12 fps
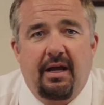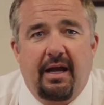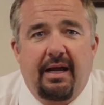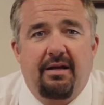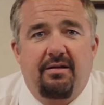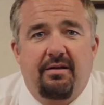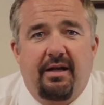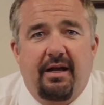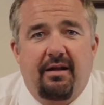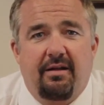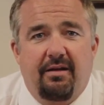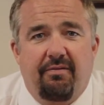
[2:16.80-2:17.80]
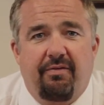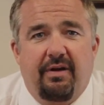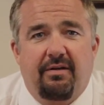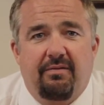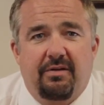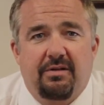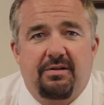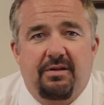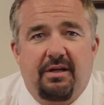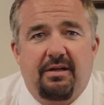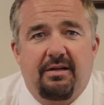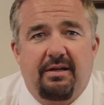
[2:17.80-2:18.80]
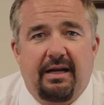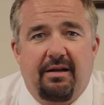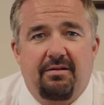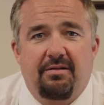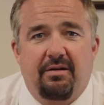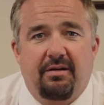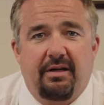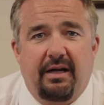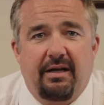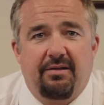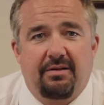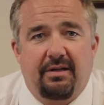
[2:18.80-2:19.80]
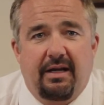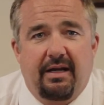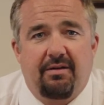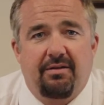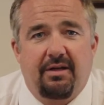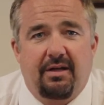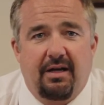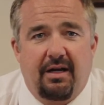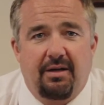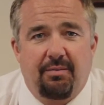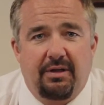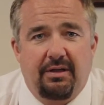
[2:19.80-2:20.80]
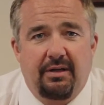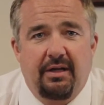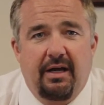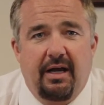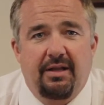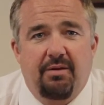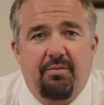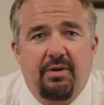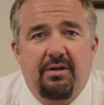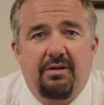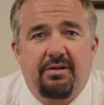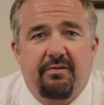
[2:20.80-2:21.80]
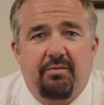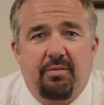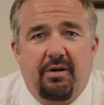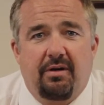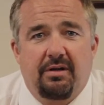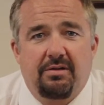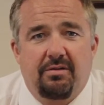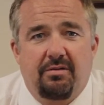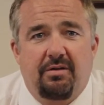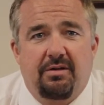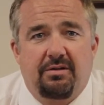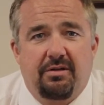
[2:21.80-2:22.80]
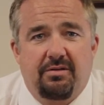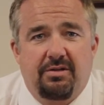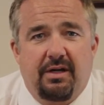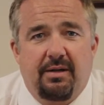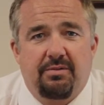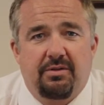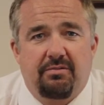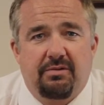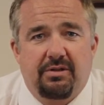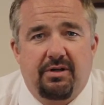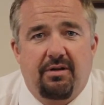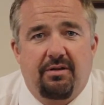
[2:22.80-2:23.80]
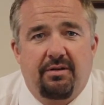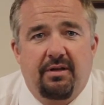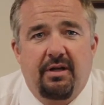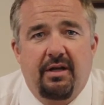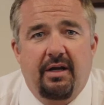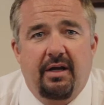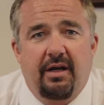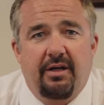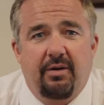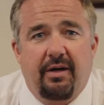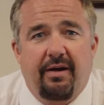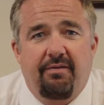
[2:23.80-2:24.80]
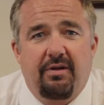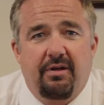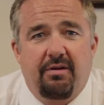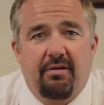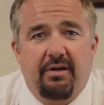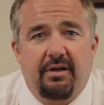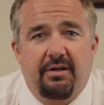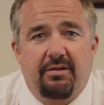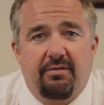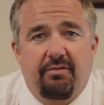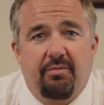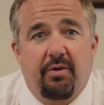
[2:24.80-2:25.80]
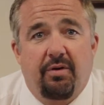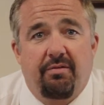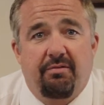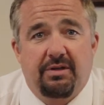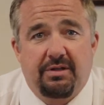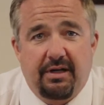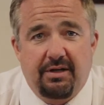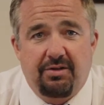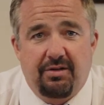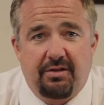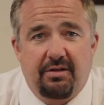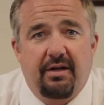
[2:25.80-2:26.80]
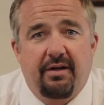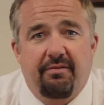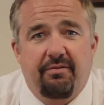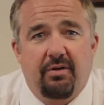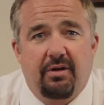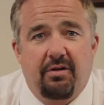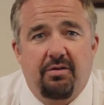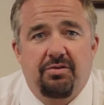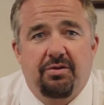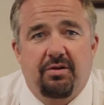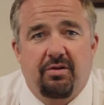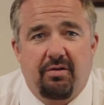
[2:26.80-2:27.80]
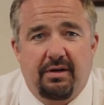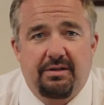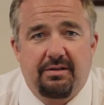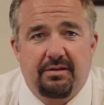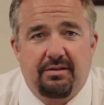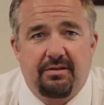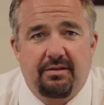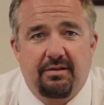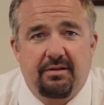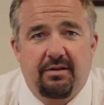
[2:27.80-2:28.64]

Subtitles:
Add to that the effect of this sudden downturn in housing had on the economy and the millions of Americans who lost their jobs as a result, and you have the ingredients for both a recession and a foreclosure crisis.